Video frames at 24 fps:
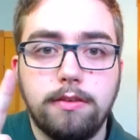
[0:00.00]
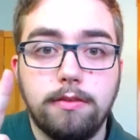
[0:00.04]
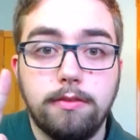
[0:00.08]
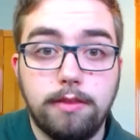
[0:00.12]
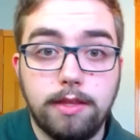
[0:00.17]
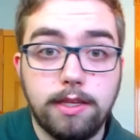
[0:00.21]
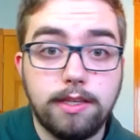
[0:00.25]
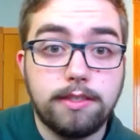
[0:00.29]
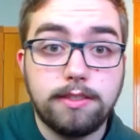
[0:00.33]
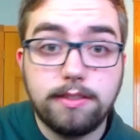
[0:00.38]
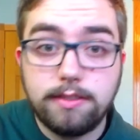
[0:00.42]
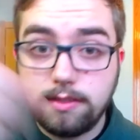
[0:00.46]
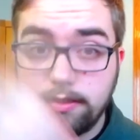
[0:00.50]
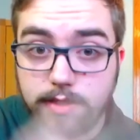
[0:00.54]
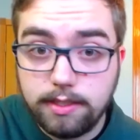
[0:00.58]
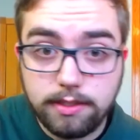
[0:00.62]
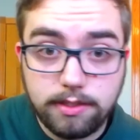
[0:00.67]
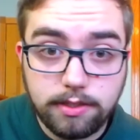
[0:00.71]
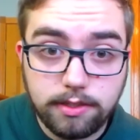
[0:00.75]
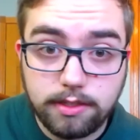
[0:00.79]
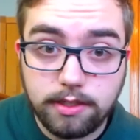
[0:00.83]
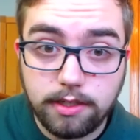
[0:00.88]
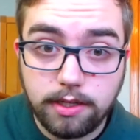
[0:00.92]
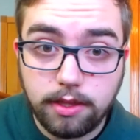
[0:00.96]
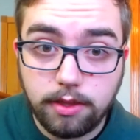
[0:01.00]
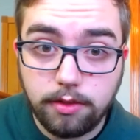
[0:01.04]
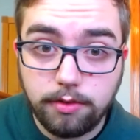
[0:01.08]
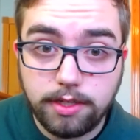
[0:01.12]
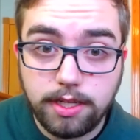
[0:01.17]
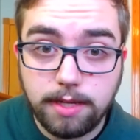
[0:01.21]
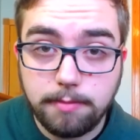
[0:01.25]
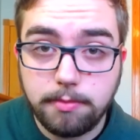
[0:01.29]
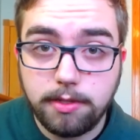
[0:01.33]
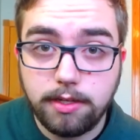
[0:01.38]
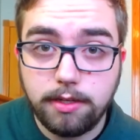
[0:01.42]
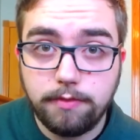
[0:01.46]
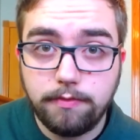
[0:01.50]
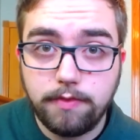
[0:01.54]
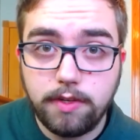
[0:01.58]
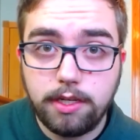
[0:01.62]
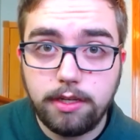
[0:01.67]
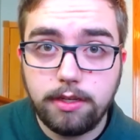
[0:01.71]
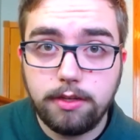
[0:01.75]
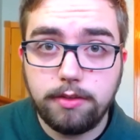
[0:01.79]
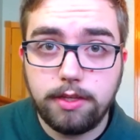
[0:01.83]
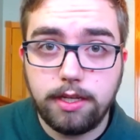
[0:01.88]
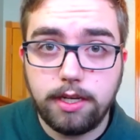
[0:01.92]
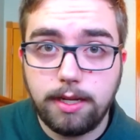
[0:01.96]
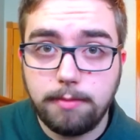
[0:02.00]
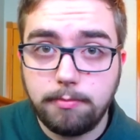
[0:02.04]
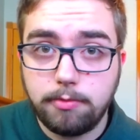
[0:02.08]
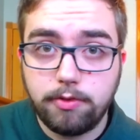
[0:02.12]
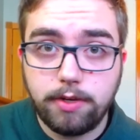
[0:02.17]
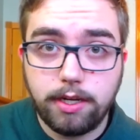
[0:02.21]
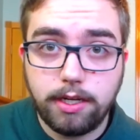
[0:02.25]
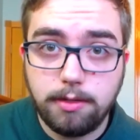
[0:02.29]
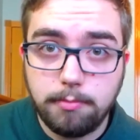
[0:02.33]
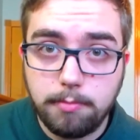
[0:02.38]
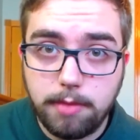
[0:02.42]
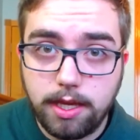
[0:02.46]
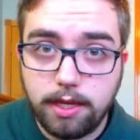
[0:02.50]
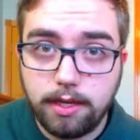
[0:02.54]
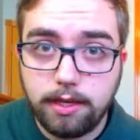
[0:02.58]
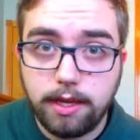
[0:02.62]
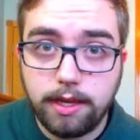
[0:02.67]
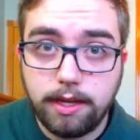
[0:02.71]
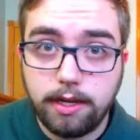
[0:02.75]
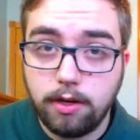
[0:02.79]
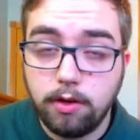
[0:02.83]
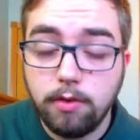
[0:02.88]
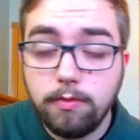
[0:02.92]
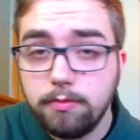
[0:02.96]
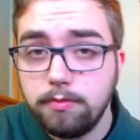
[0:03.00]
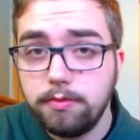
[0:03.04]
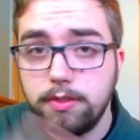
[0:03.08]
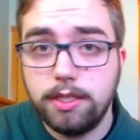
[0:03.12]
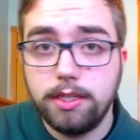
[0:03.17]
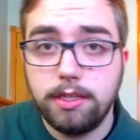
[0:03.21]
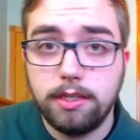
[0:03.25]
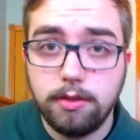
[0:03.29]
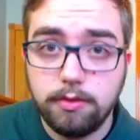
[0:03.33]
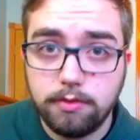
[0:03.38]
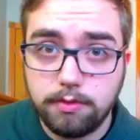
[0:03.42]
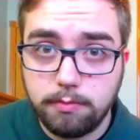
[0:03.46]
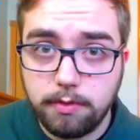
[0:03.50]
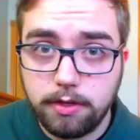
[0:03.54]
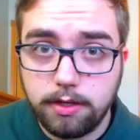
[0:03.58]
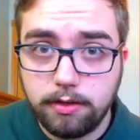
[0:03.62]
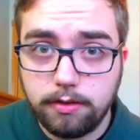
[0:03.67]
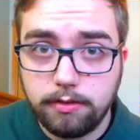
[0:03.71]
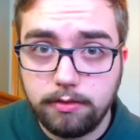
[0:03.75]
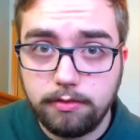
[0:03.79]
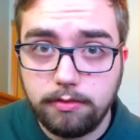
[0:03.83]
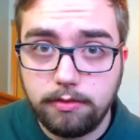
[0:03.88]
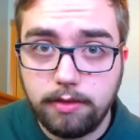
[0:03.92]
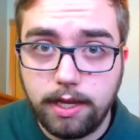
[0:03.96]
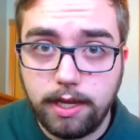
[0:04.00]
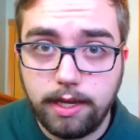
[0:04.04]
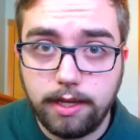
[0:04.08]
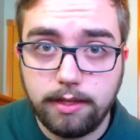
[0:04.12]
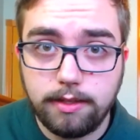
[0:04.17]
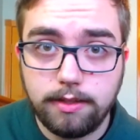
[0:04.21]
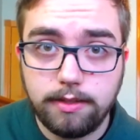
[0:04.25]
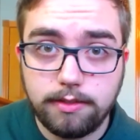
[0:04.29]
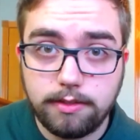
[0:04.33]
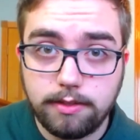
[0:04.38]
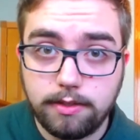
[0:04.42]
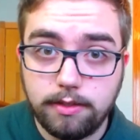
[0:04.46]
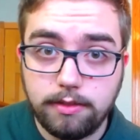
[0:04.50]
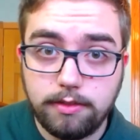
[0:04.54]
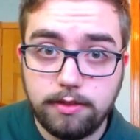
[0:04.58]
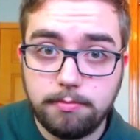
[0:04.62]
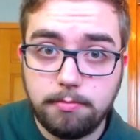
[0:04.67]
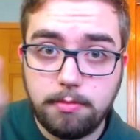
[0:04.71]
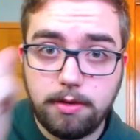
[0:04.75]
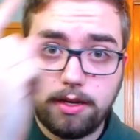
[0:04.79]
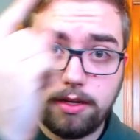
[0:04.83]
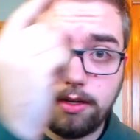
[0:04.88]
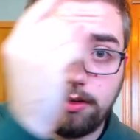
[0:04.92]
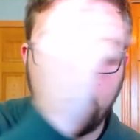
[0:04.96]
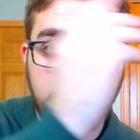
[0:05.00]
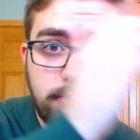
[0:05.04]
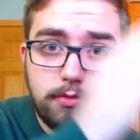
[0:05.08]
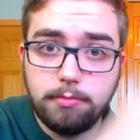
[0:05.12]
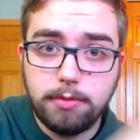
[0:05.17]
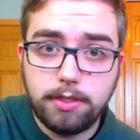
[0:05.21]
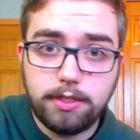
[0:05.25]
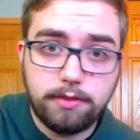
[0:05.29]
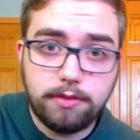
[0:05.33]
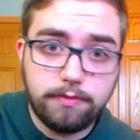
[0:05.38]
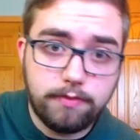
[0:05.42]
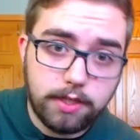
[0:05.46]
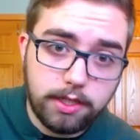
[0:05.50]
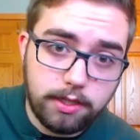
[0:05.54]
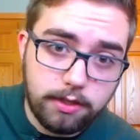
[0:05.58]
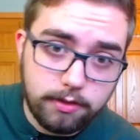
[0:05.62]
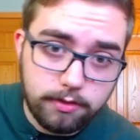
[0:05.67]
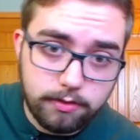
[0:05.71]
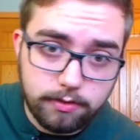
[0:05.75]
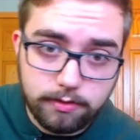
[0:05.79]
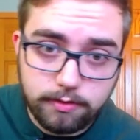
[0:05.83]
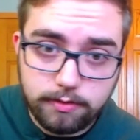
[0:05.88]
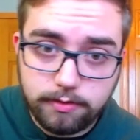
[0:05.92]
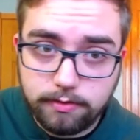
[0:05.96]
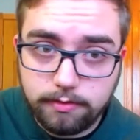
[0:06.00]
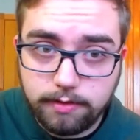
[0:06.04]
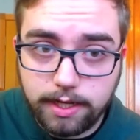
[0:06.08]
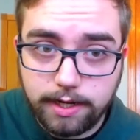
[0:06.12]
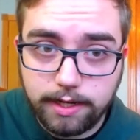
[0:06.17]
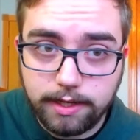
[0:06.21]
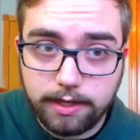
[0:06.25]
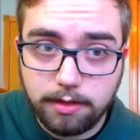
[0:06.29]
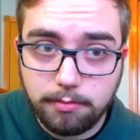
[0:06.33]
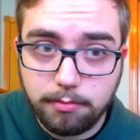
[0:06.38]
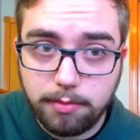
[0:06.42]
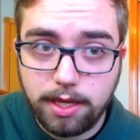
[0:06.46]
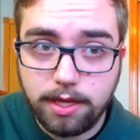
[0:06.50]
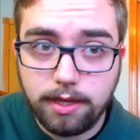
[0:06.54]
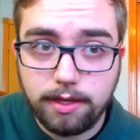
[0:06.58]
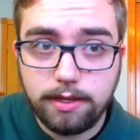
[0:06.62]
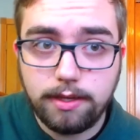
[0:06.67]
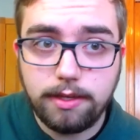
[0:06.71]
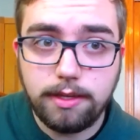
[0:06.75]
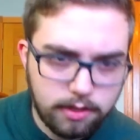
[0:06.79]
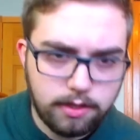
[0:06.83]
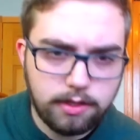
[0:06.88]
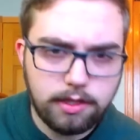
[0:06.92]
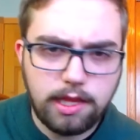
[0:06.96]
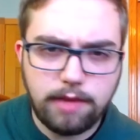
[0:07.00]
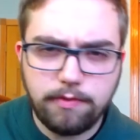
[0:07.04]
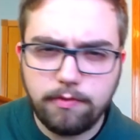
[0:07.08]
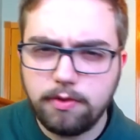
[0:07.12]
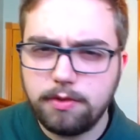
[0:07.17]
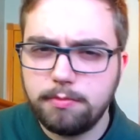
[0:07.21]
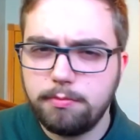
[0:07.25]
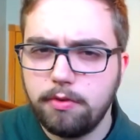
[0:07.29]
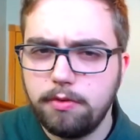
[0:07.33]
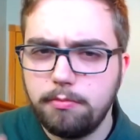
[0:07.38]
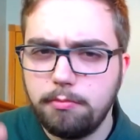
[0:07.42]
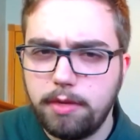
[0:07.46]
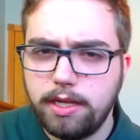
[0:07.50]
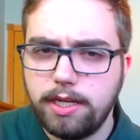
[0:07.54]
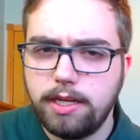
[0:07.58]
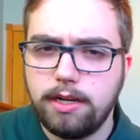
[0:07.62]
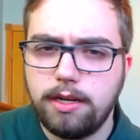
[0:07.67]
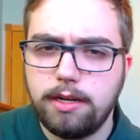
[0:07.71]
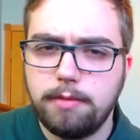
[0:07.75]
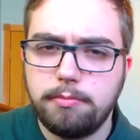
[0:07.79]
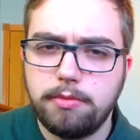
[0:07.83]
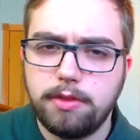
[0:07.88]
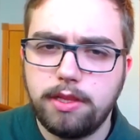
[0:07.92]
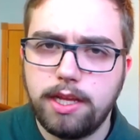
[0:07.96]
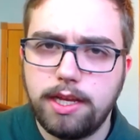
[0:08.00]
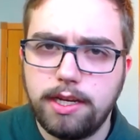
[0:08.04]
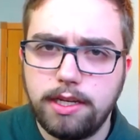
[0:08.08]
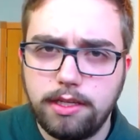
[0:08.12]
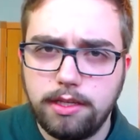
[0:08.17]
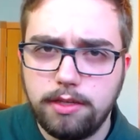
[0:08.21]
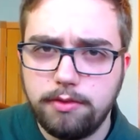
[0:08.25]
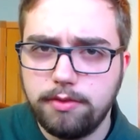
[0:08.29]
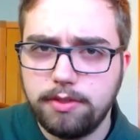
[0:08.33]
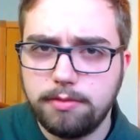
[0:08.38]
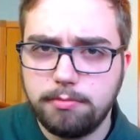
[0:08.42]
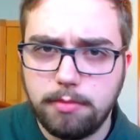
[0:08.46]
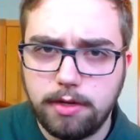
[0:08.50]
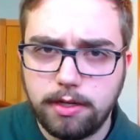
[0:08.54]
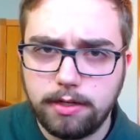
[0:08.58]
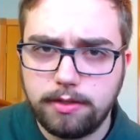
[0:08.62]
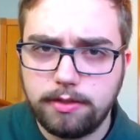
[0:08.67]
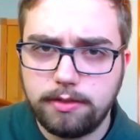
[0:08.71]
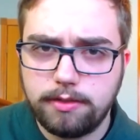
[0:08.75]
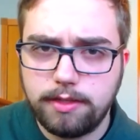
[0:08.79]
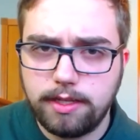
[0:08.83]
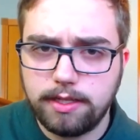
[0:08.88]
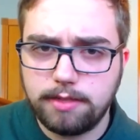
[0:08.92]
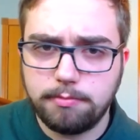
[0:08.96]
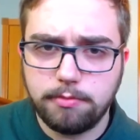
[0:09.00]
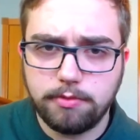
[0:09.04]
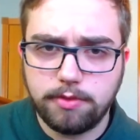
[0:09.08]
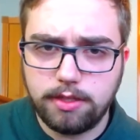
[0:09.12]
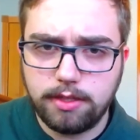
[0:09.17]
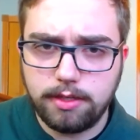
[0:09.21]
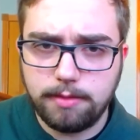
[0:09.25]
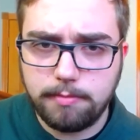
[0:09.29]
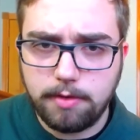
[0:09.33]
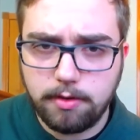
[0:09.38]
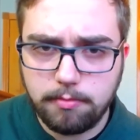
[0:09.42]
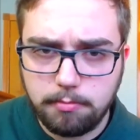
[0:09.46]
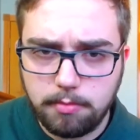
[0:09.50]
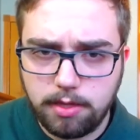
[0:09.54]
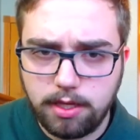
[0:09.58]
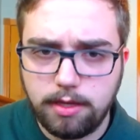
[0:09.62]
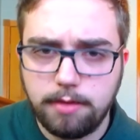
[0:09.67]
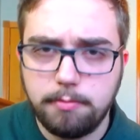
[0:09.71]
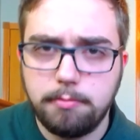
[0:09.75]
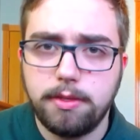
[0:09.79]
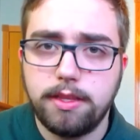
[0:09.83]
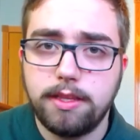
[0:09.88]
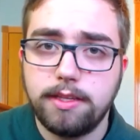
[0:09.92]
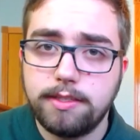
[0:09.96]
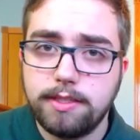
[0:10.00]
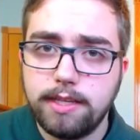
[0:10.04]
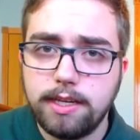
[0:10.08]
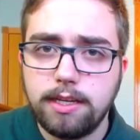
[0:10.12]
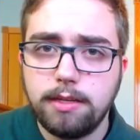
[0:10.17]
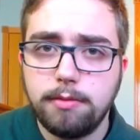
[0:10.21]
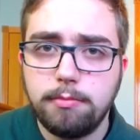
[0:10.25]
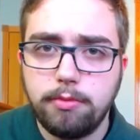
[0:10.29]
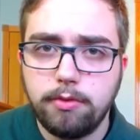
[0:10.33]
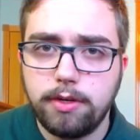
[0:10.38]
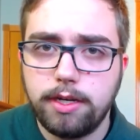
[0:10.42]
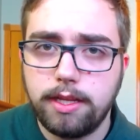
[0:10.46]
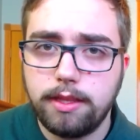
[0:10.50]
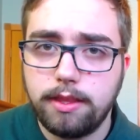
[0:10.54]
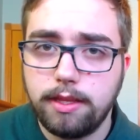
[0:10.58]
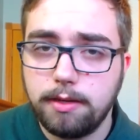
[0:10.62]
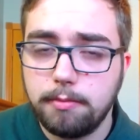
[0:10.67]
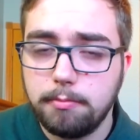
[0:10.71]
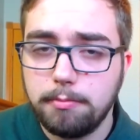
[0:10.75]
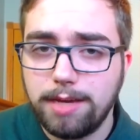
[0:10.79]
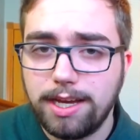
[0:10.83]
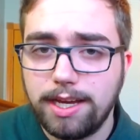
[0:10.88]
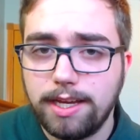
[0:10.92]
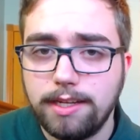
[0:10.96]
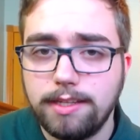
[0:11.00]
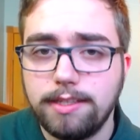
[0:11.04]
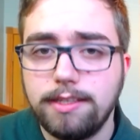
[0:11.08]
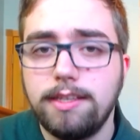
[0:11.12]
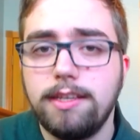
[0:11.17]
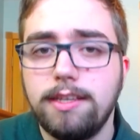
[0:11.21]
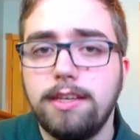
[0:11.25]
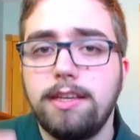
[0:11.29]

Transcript: this is just another attempt at a video that I'm trying to make, and hopefully it goes well, and this could spawn a whole bunch of videos that I can make. That first point might not apply to you as much. That's mostly about me. But the second point I think might.